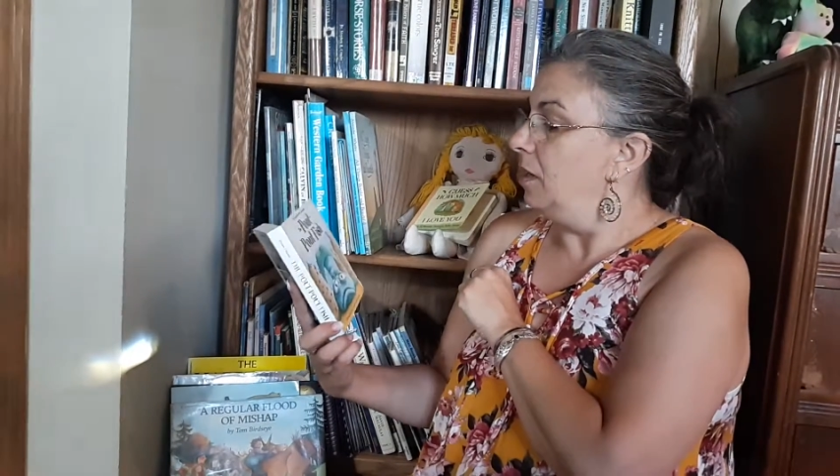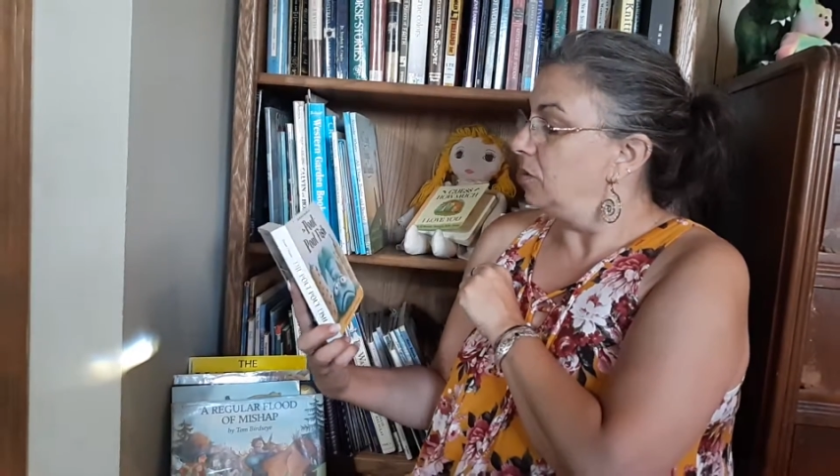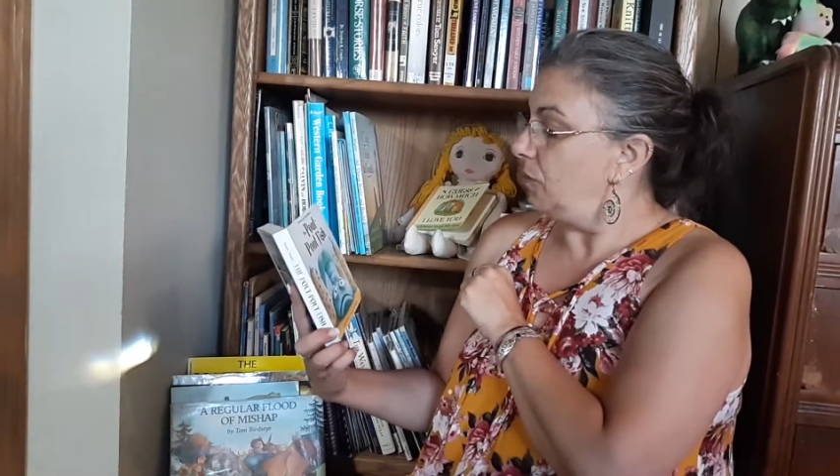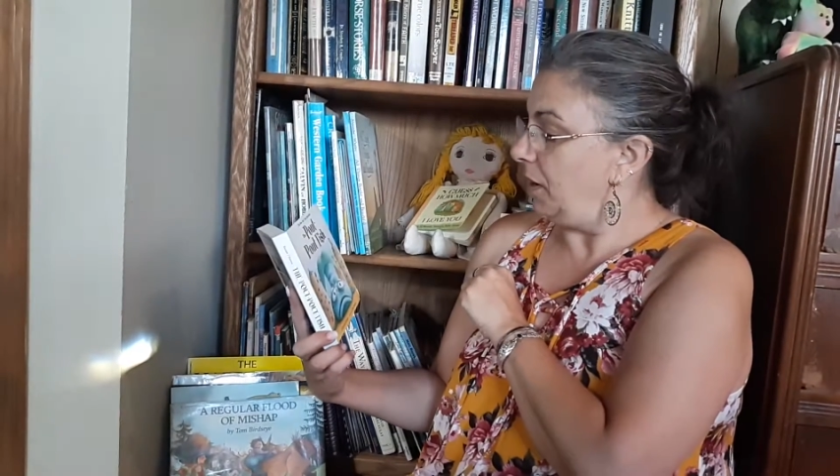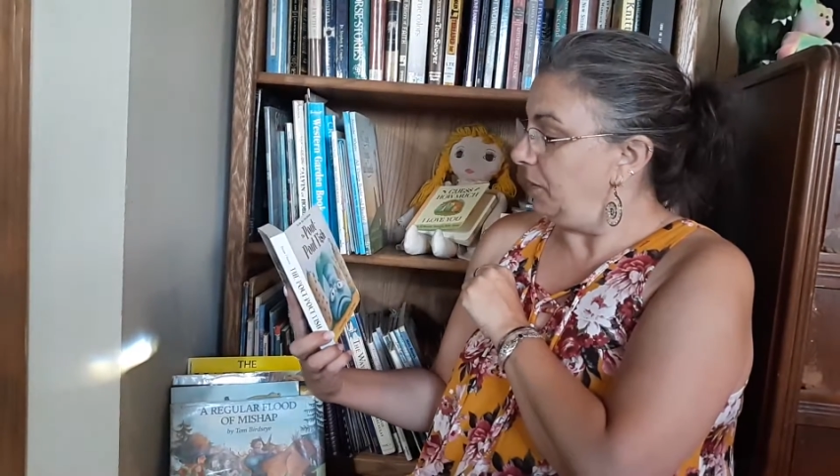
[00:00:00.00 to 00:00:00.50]

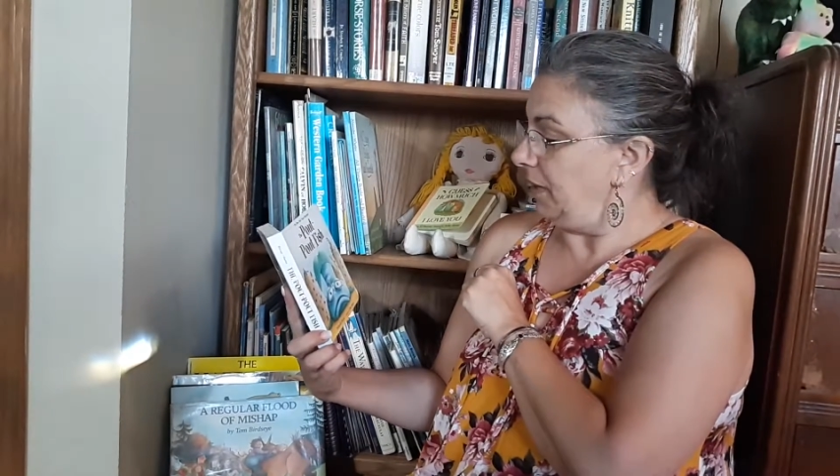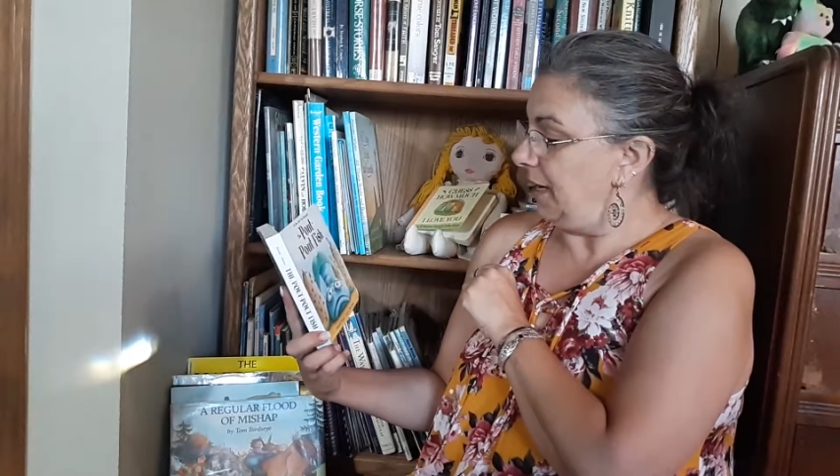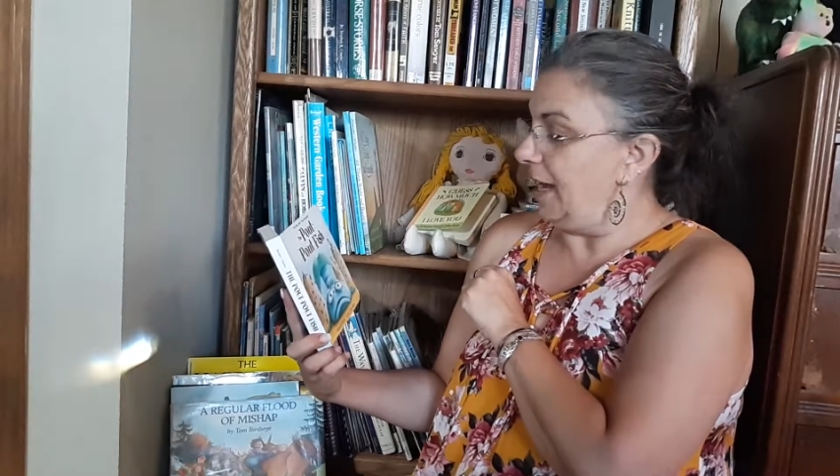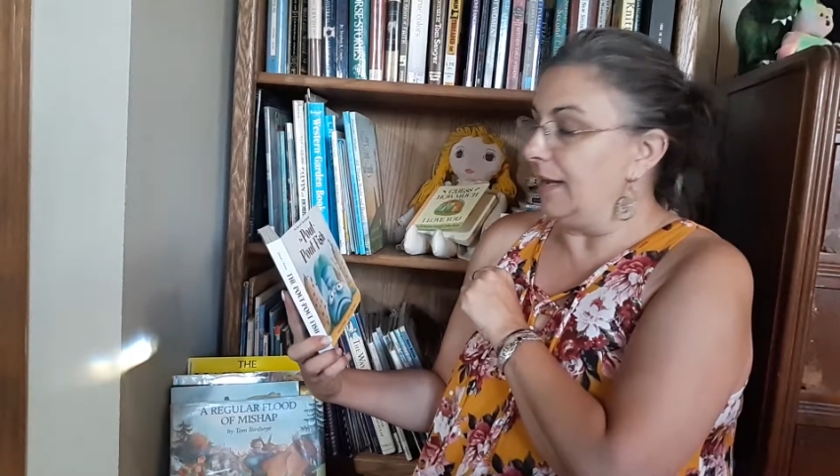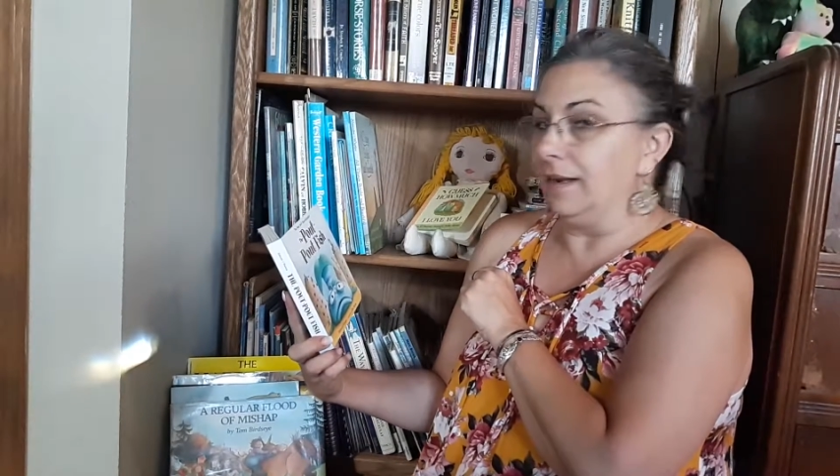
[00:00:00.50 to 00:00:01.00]
So I went
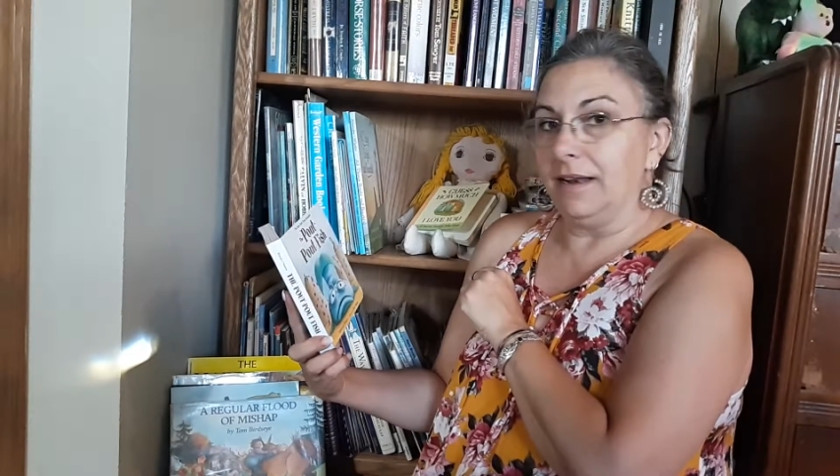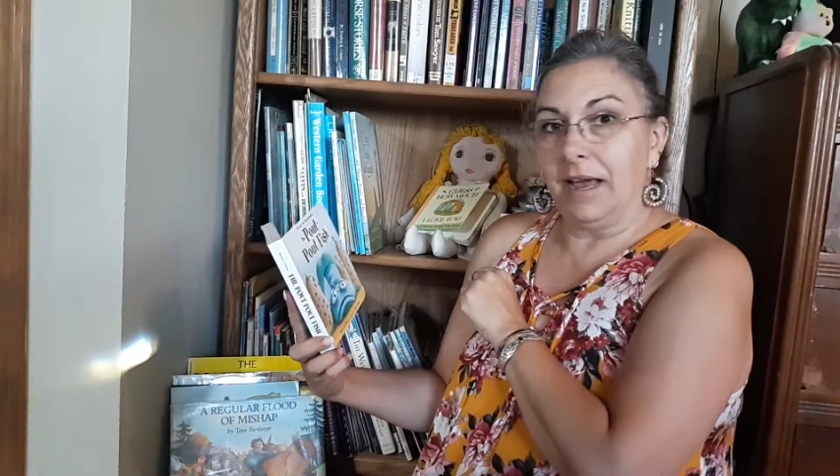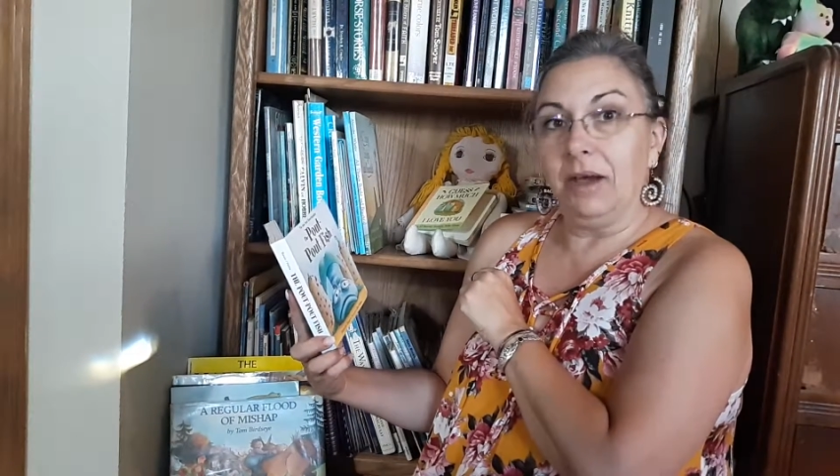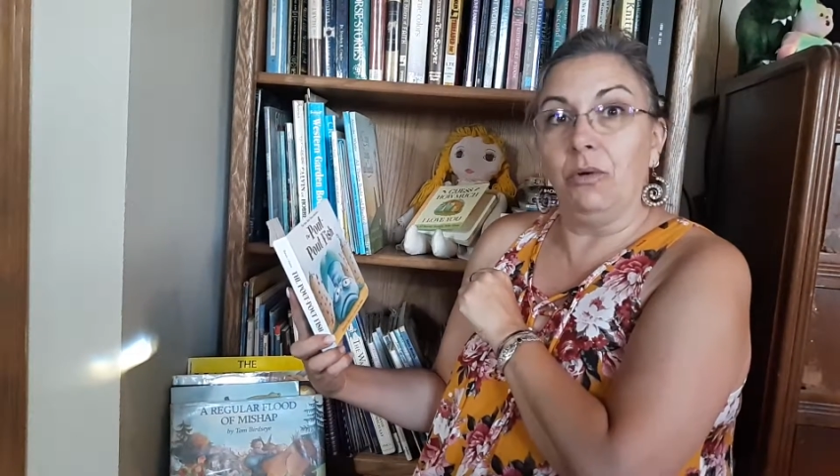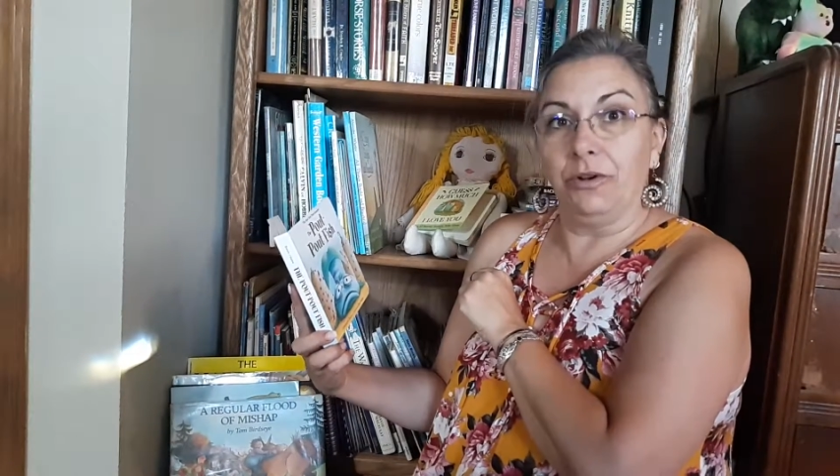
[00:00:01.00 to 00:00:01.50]
ahead and
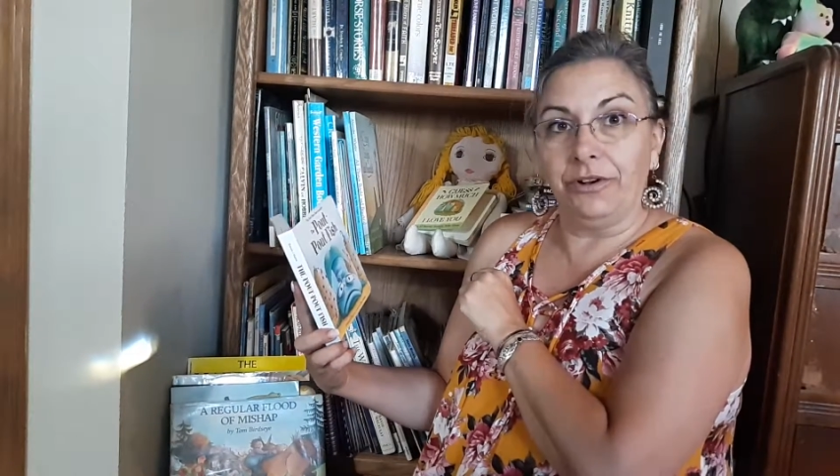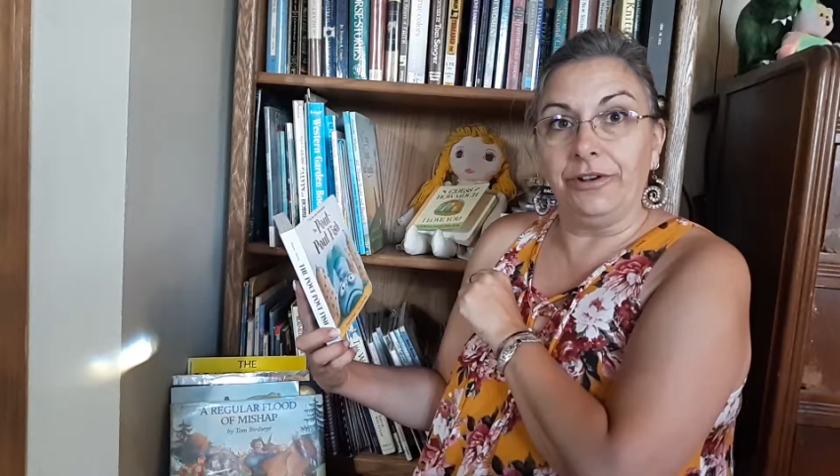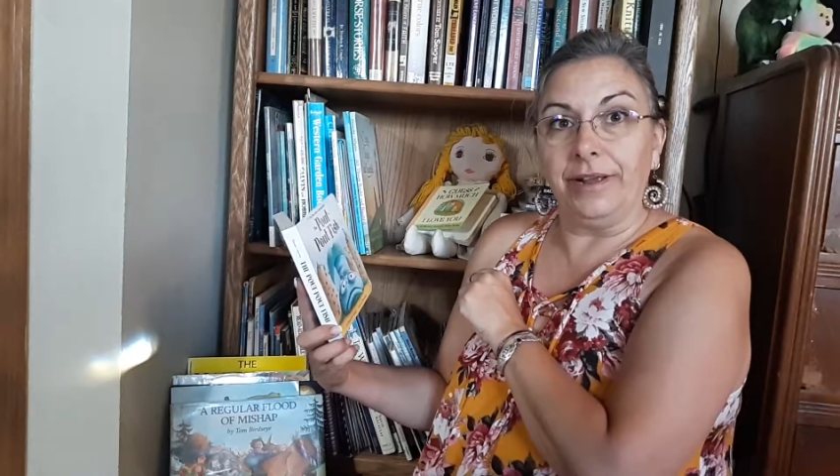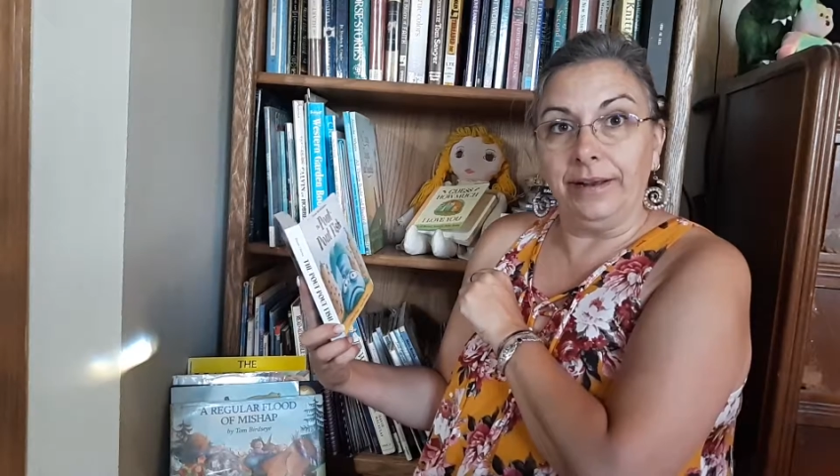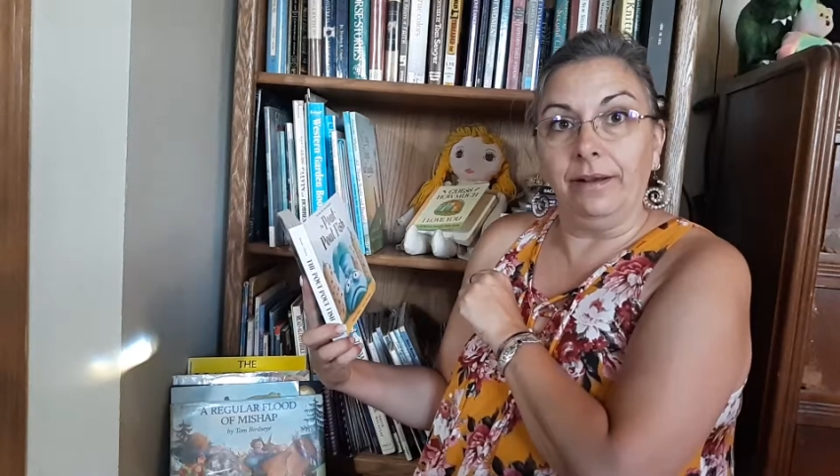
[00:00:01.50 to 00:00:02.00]
I
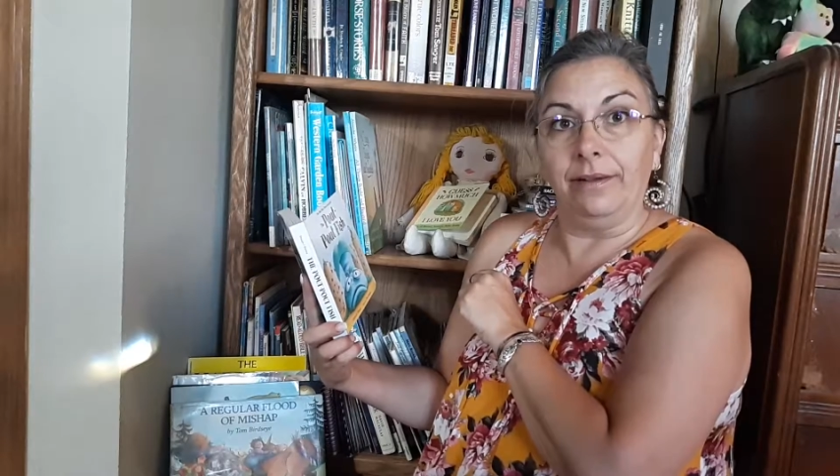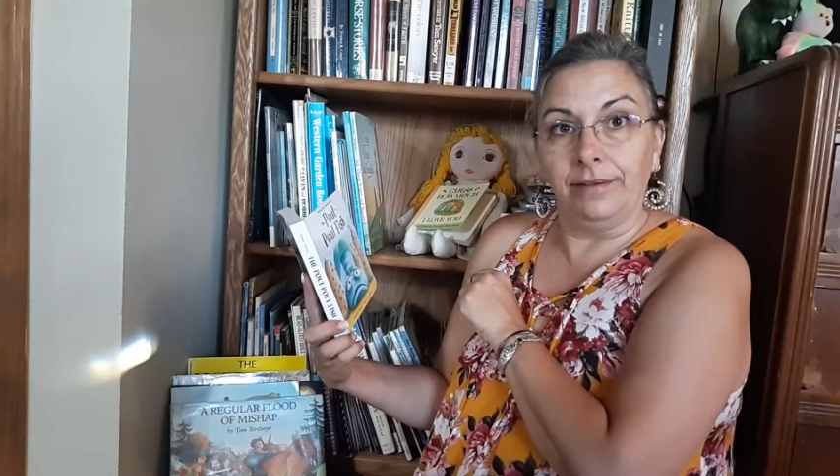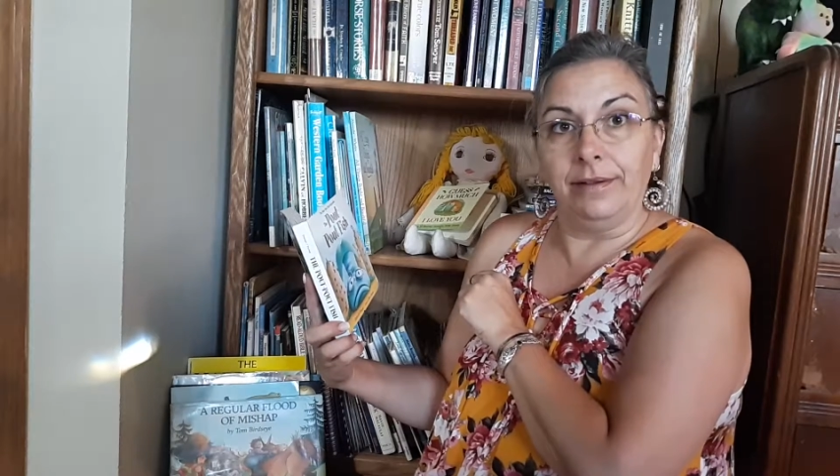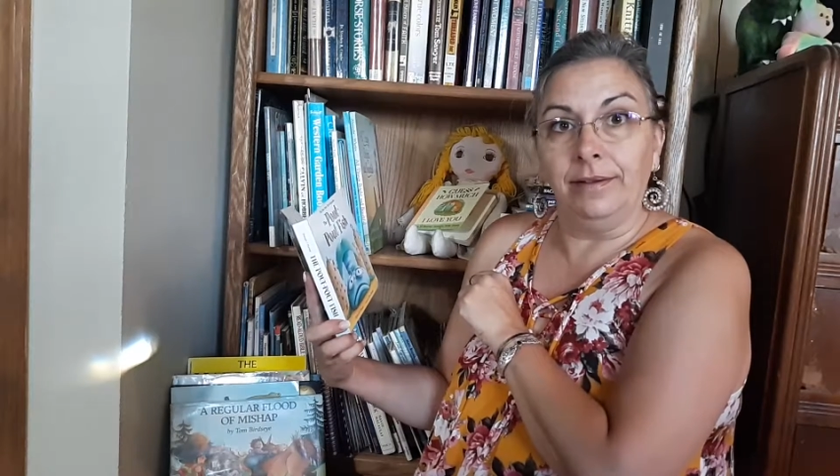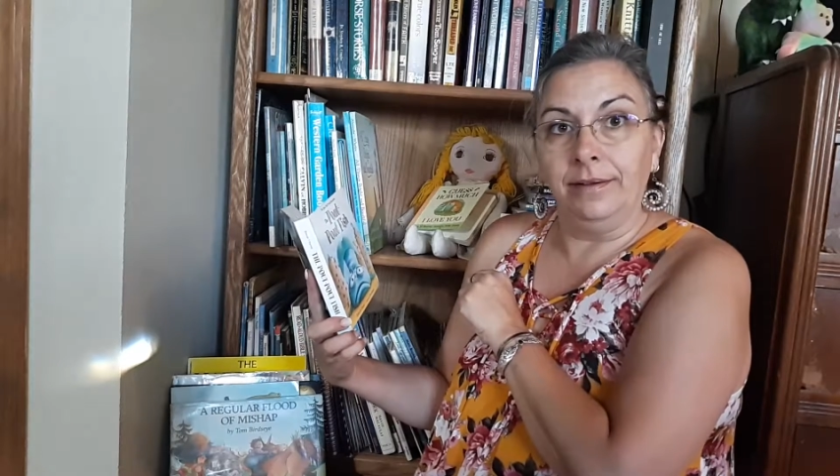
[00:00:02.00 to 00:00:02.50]
ordered it on
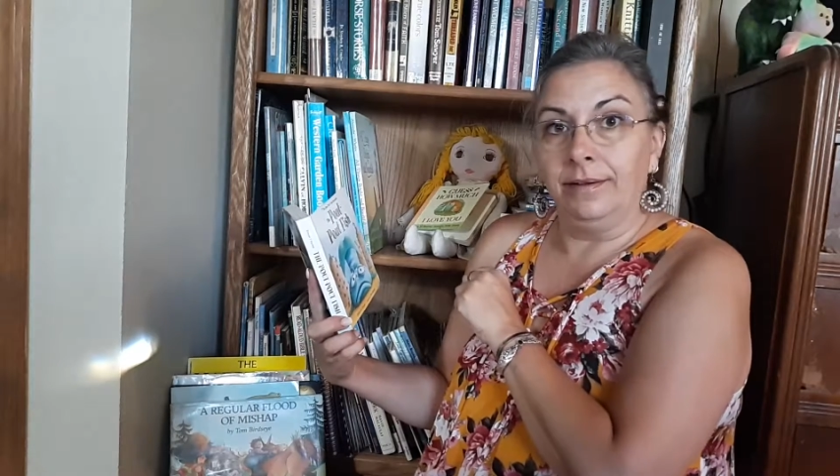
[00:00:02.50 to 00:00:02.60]
the